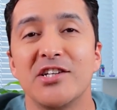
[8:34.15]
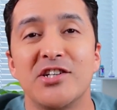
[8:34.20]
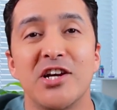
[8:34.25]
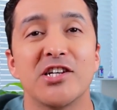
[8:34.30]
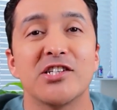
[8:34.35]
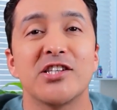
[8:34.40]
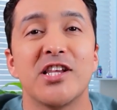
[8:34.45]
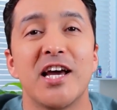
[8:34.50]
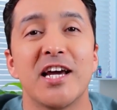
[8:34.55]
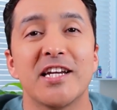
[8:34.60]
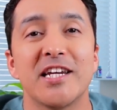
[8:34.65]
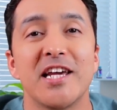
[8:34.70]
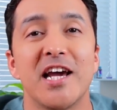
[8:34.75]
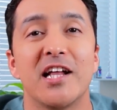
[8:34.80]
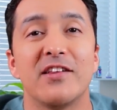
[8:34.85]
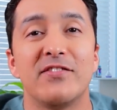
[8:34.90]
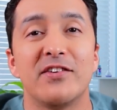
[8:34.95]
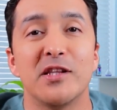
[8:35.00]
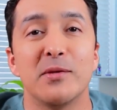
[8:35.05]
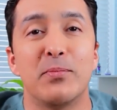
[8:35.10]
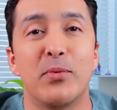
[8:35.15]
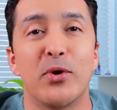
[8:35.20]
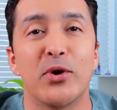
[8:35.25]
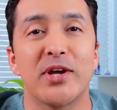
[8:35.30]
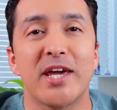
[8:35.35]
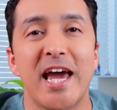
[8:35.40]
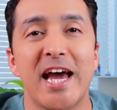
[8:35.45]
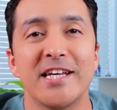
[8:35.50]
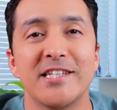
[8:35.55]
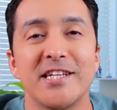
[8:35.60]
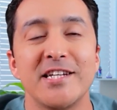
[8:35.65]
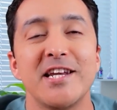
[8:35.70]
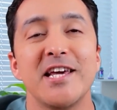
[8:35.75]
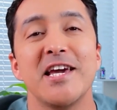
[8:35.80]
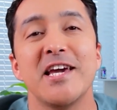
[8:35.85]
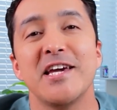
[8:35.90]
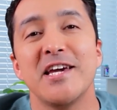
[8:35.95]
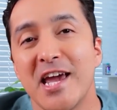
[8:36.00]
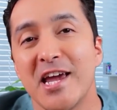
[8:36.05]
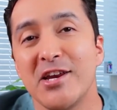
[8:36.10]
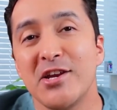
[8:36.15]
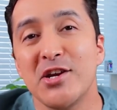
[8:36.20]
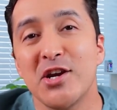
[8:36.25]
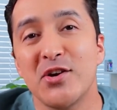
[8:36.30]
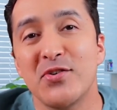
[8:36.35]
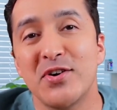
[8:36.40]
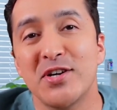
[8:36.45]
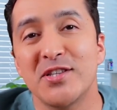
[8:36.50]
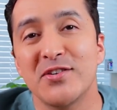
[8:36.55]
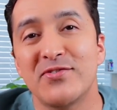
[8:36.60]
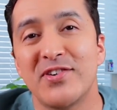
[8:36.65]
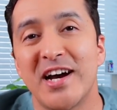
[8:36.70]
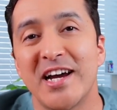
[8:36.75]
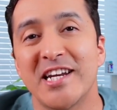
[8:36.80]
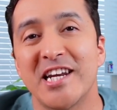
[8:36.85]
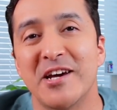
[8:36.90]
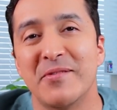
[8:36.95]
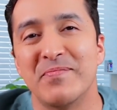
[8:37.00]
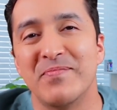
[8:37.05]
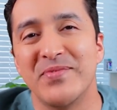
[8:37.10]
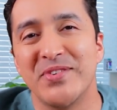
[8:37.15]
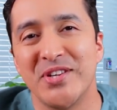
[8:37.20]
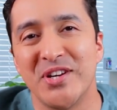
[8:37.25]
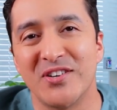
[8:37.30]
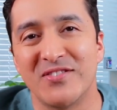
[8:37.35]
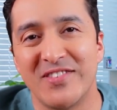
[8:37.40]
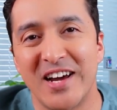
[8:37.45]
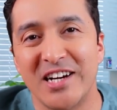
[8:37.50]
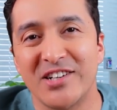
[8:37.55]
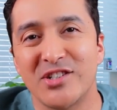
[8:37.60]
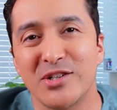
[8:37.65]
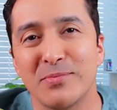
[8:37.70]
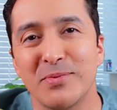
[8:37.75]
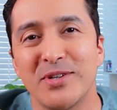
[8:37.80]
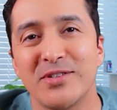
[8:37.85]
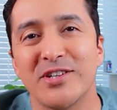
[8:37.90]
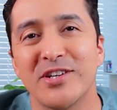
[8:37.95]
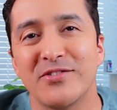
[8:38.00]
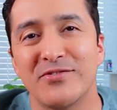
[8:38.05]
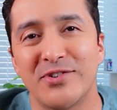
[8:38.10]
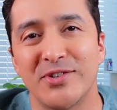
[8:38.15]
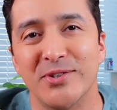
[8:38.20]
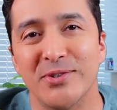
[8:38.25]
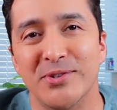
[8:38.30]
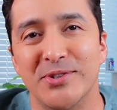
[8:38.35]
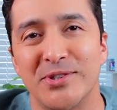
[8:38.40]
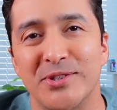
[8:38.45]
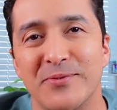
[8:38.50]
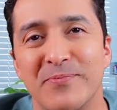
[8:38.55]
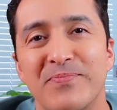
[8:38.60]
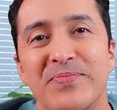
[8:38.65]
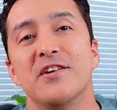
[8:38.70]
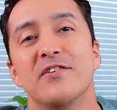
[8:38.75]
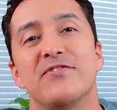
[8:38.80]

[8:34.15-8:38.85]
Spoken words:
just like the alpha-lipoic acid, and you know where to find them: your vegetables and fruits.